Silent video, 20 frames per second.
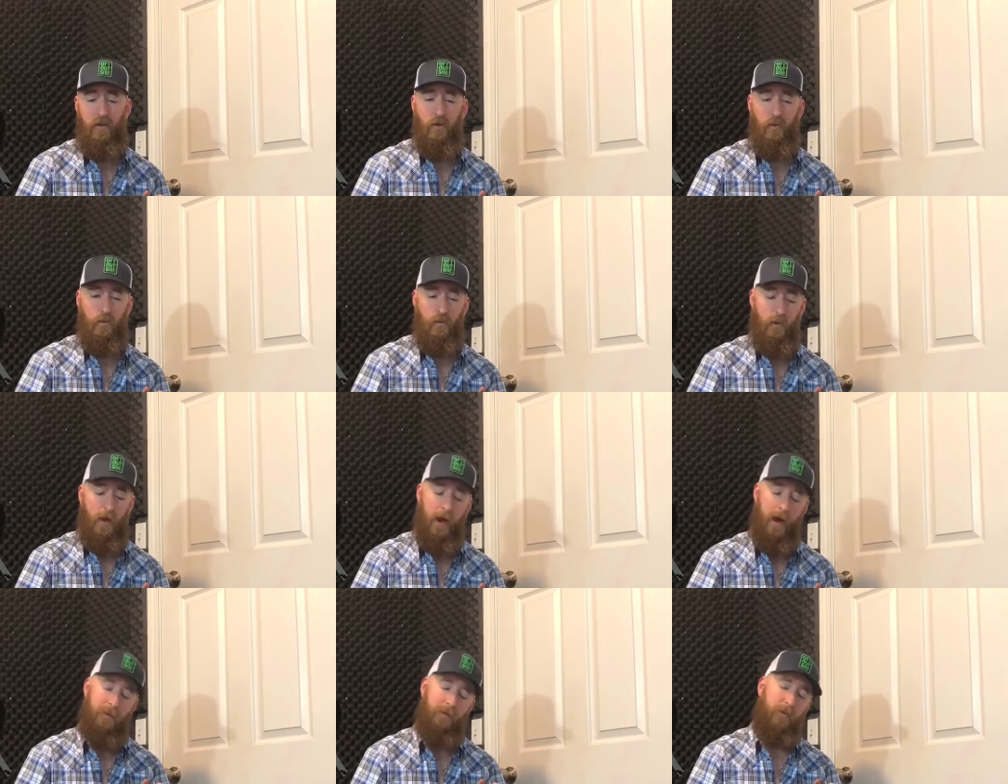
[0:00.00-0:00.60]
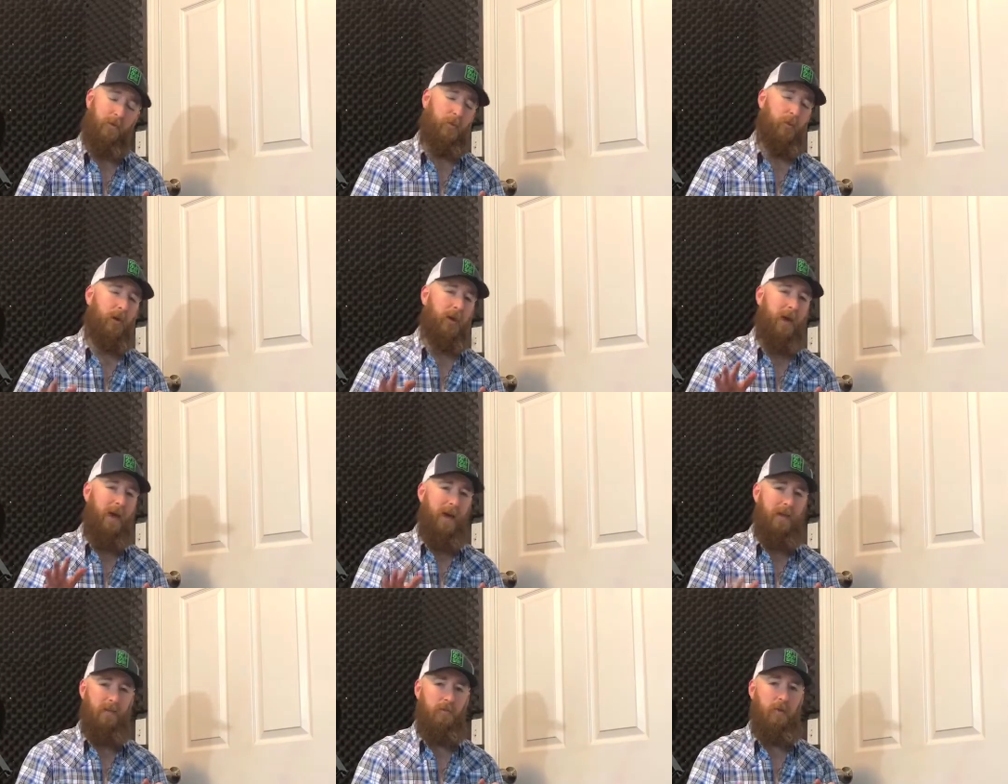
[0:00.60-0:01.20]
don't have to
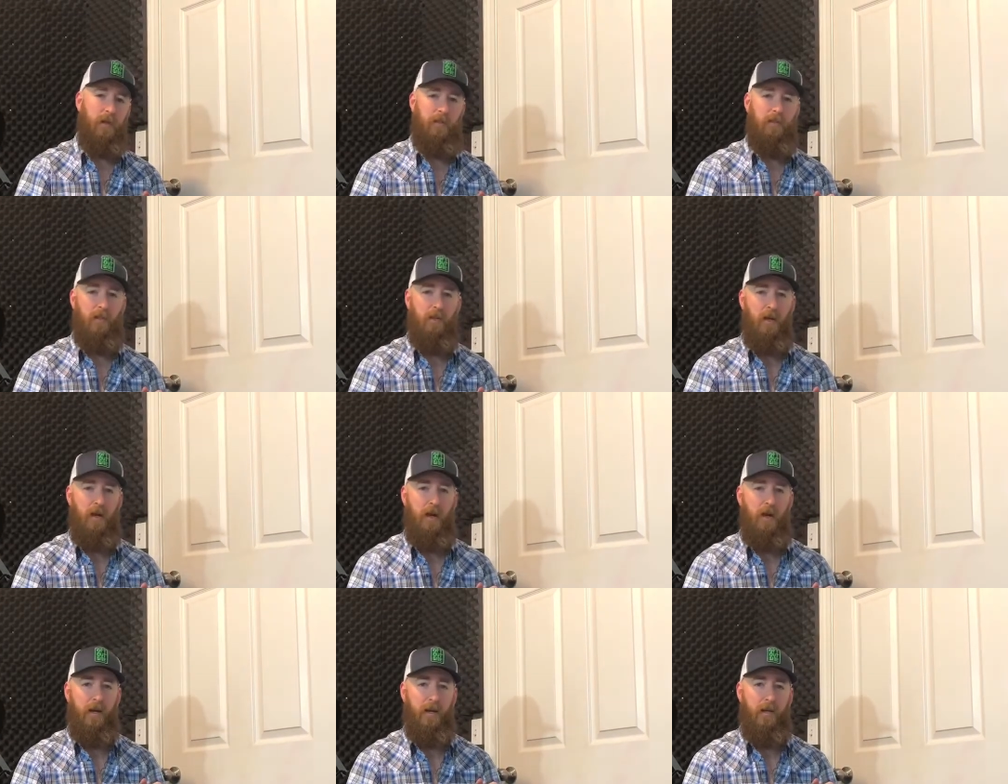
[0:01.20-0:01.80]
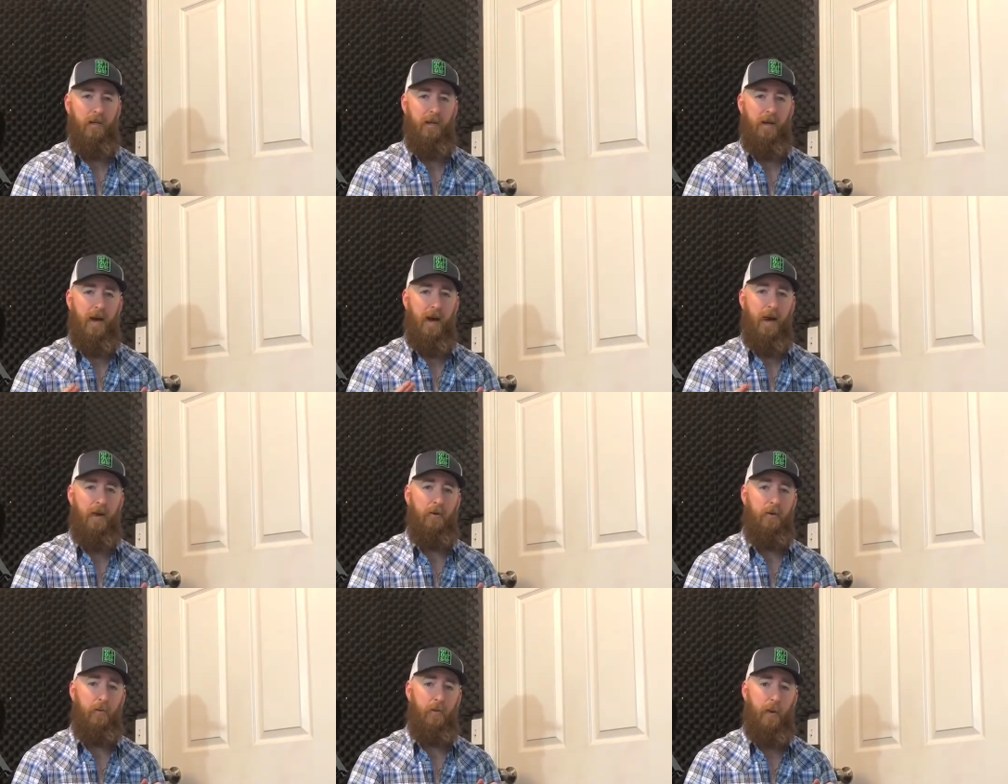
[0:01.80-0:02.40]
put as much thought into
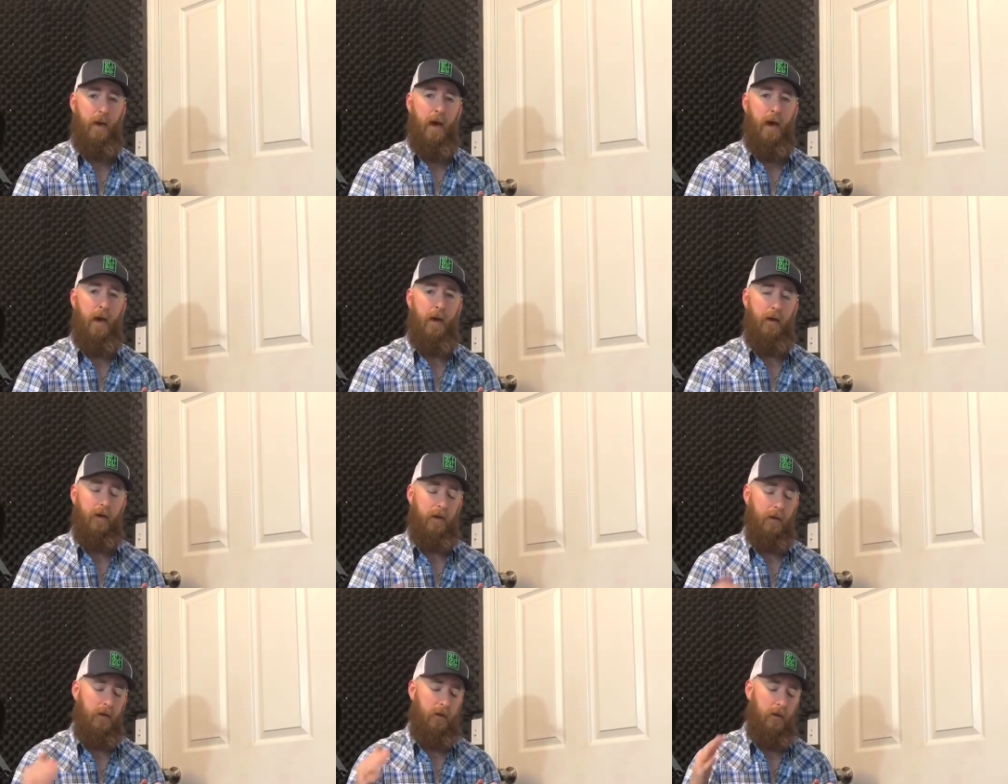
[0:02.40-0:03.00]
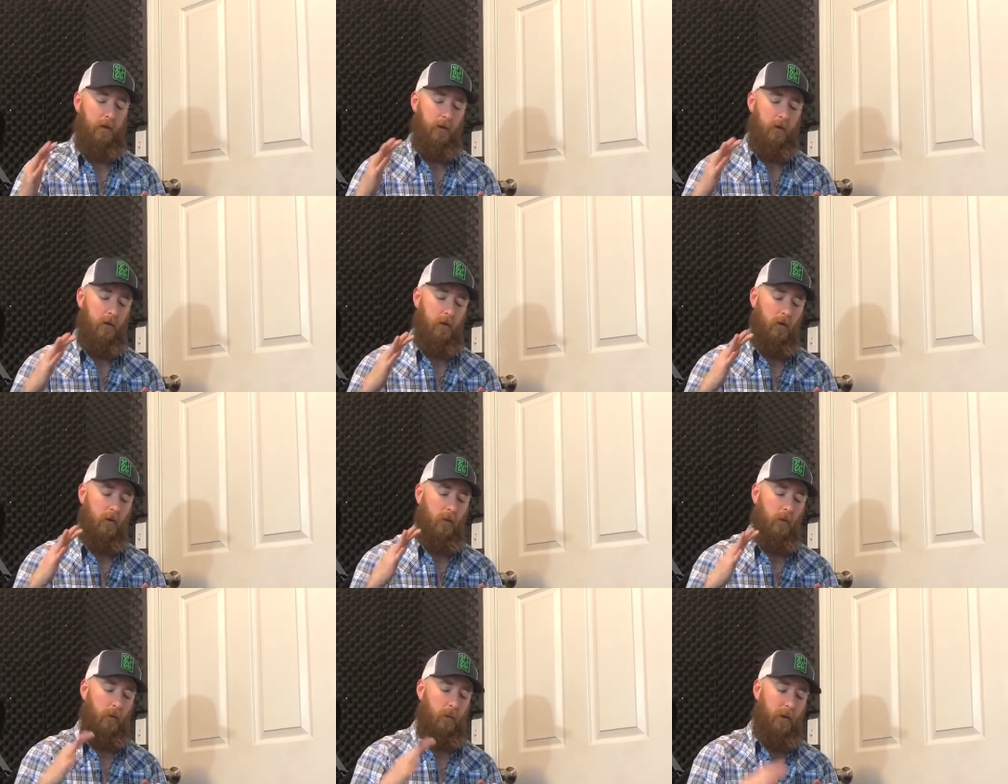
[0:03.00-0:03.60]
how you pack
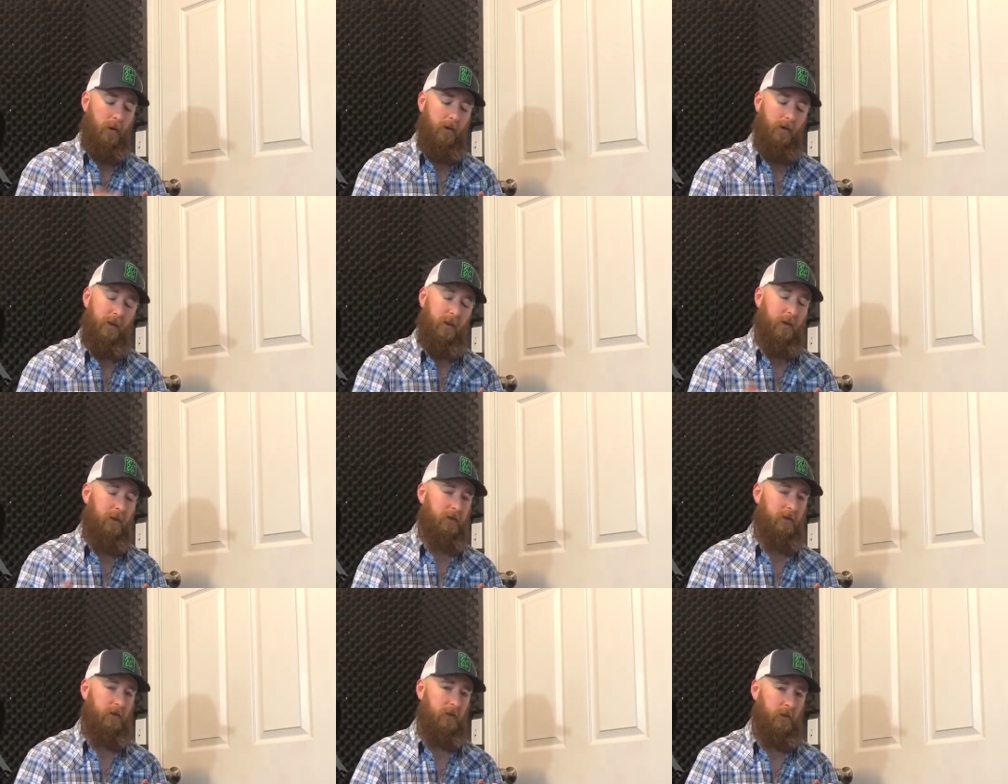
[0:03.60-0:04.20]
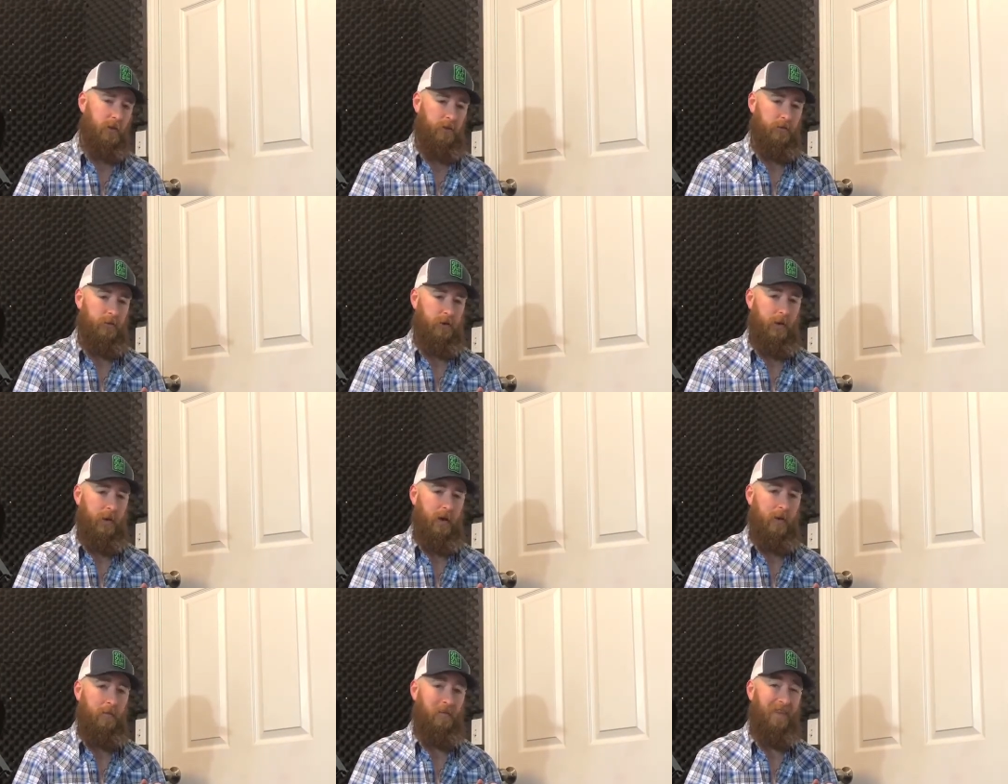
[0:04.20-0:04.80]
with an external
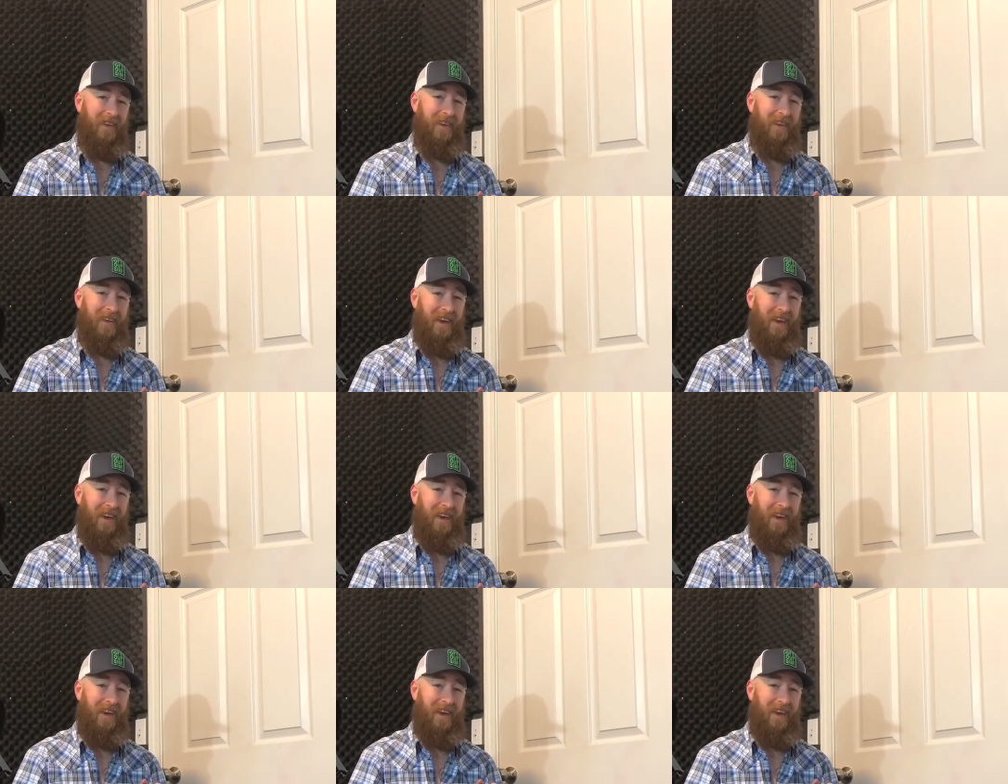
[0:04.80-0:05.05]
frame.